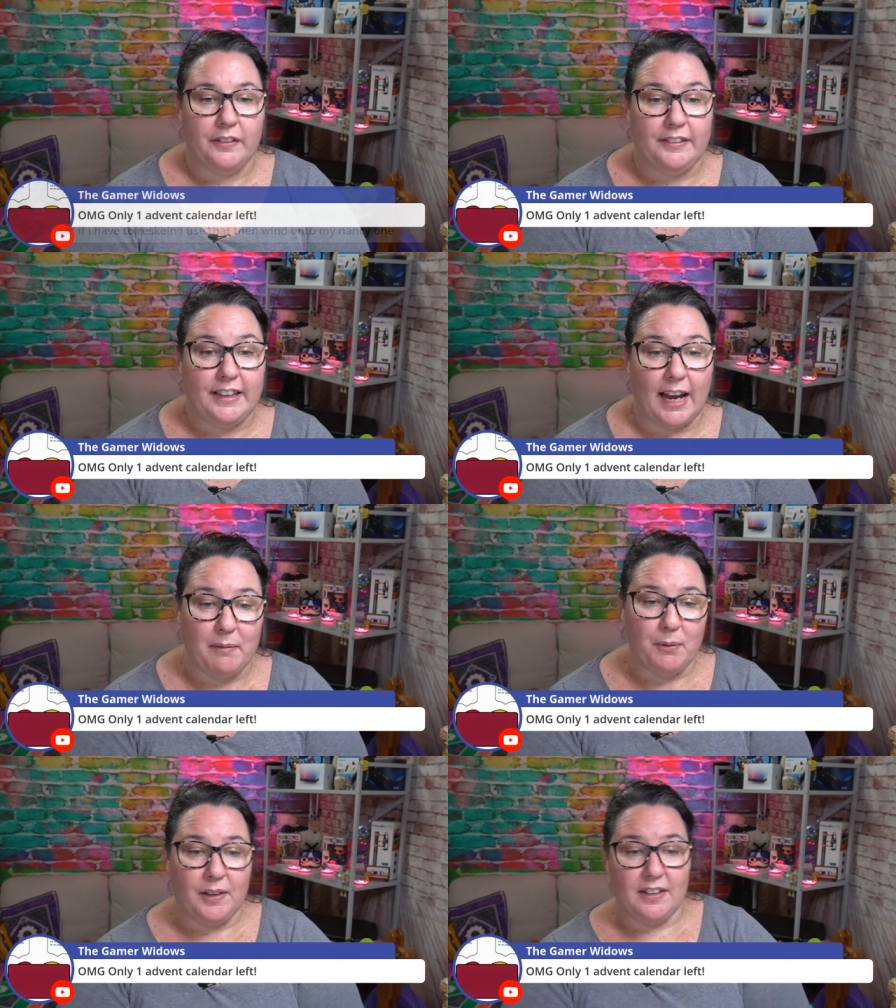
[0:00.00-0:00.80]
Game
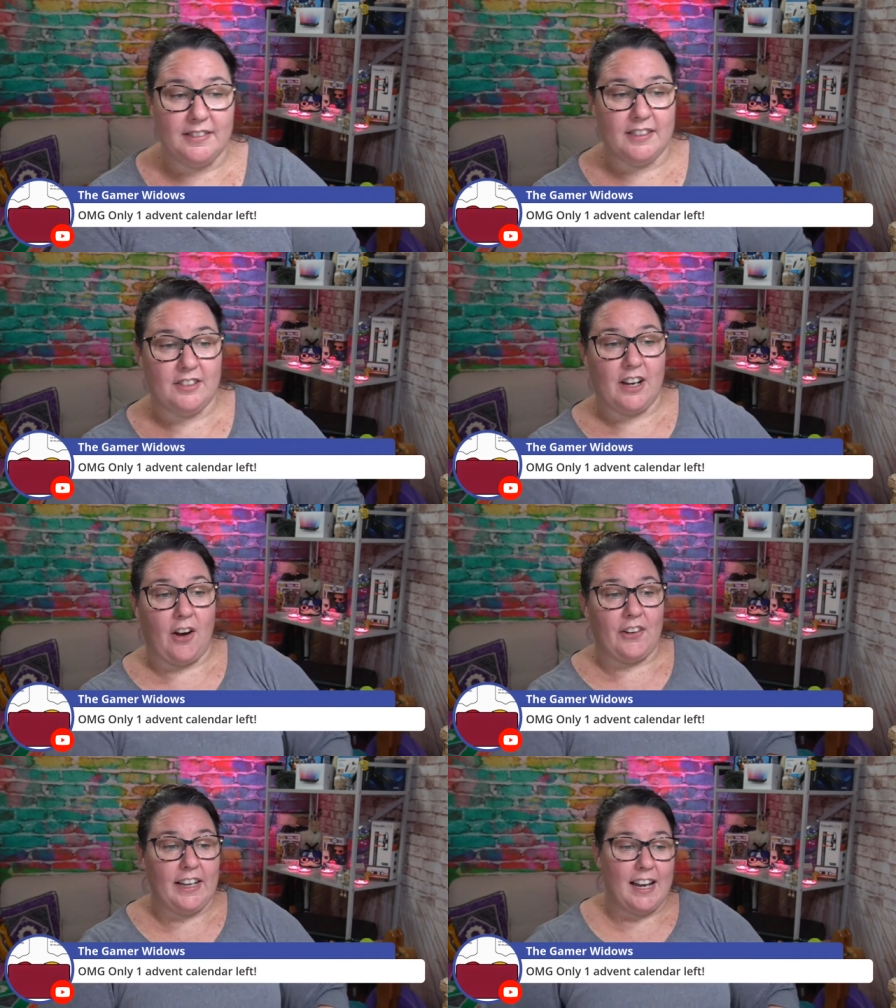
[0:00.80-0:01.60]
Widow says she
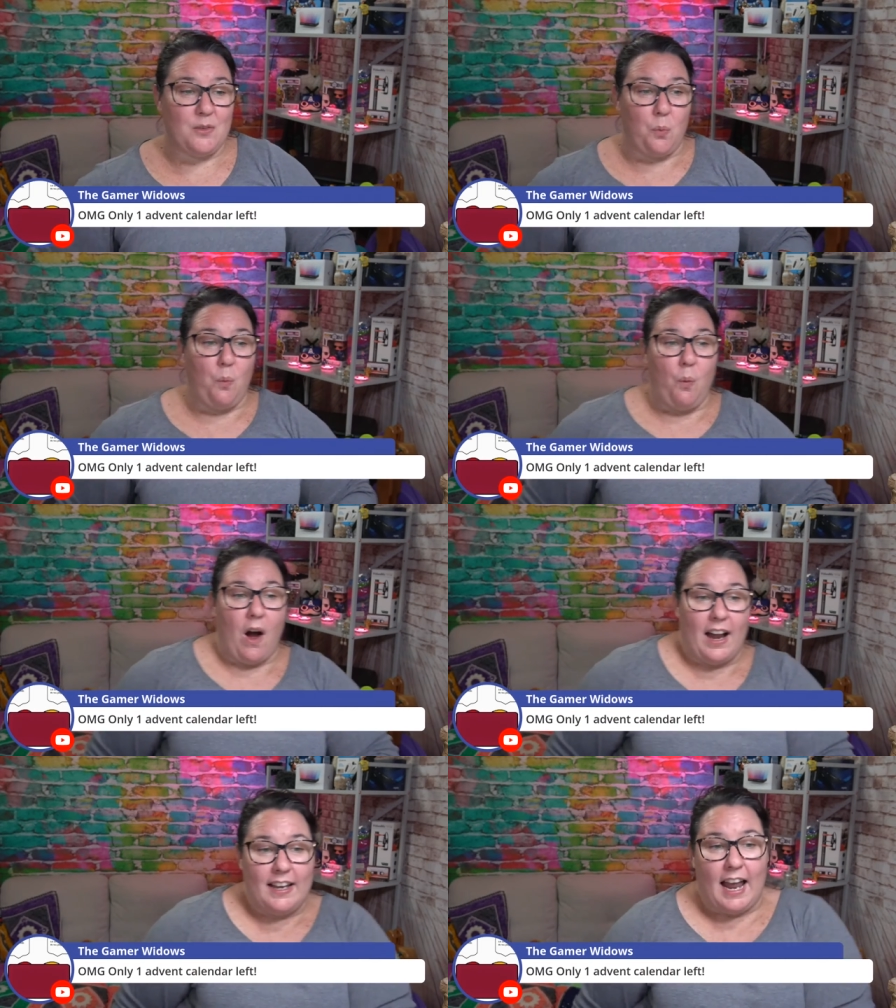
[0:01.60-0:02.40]
only has
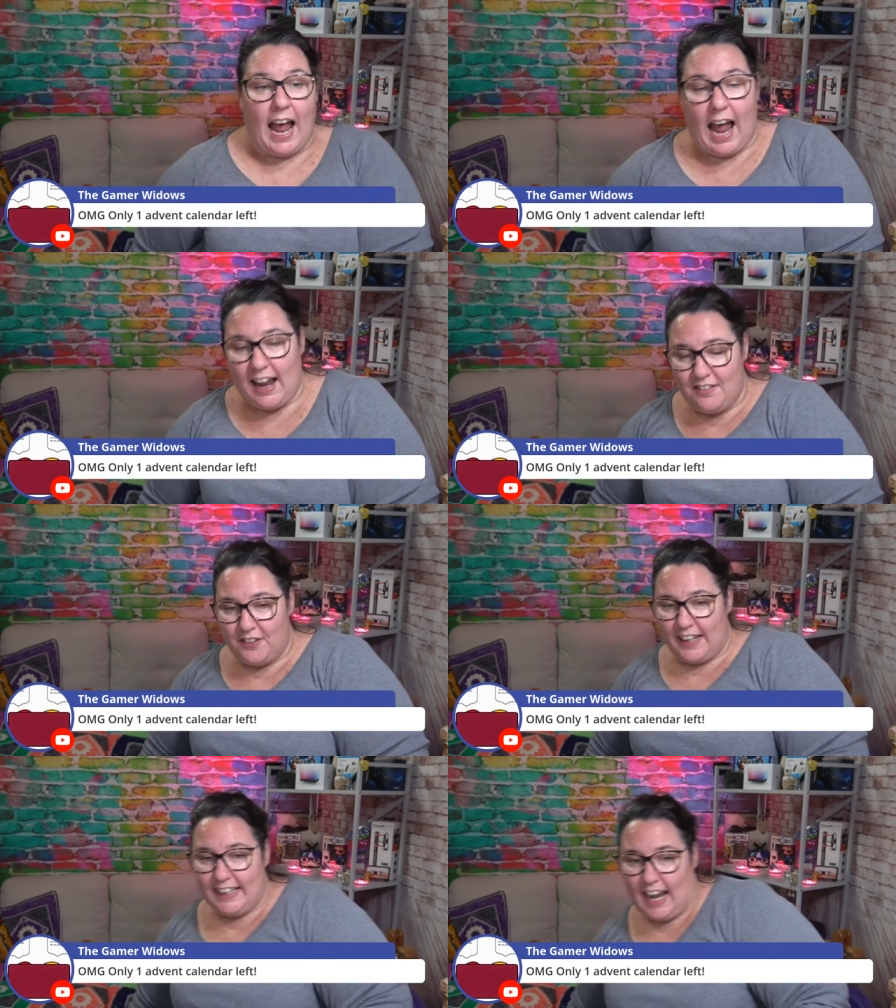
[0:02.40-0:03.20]
one
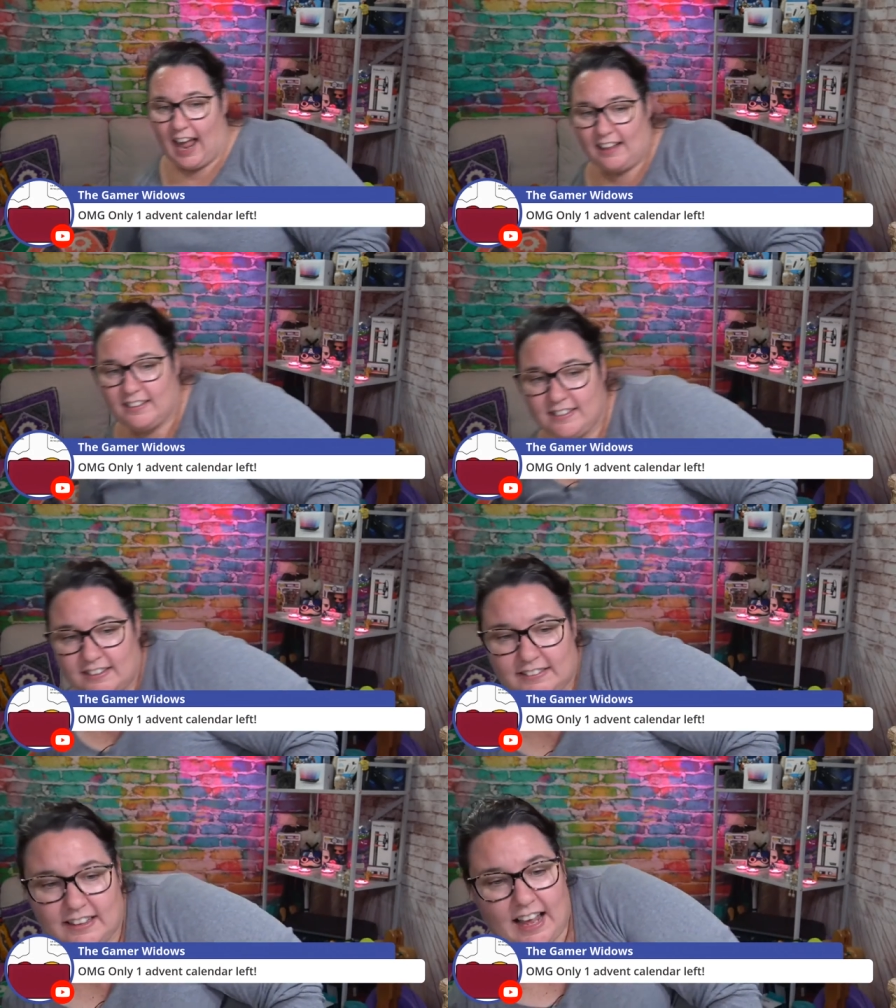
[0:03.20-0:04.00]
advent calendar
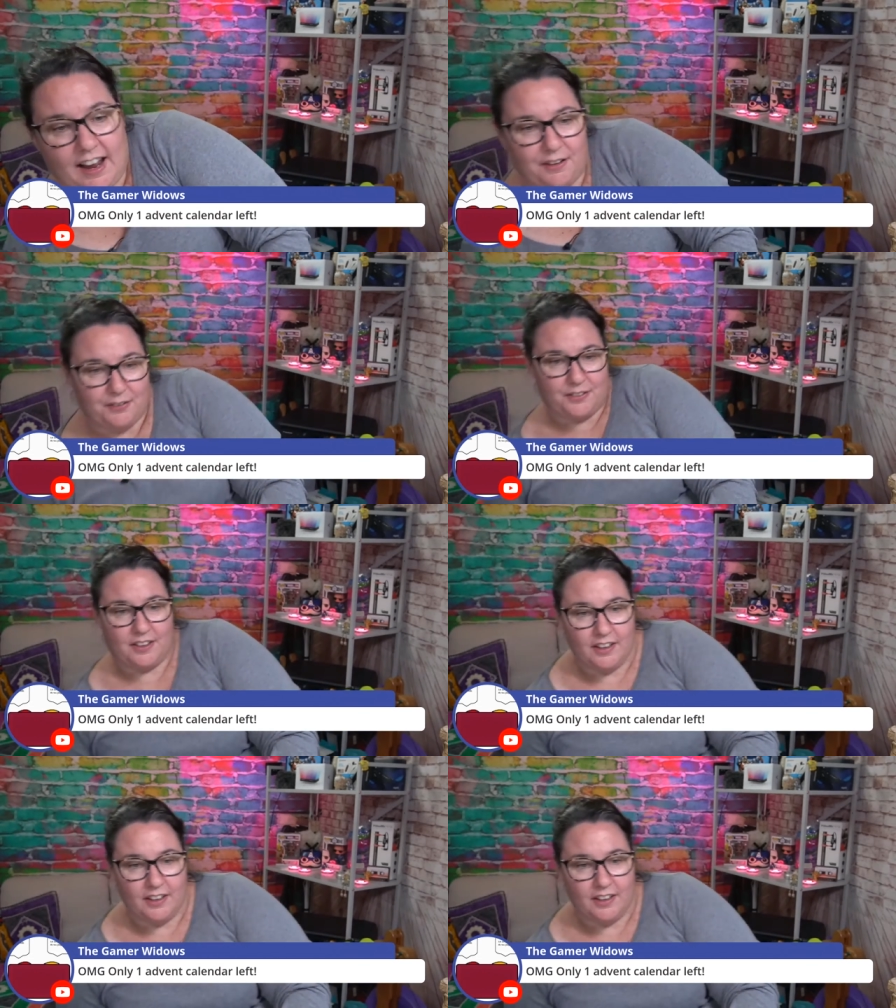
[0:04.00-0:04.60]
left.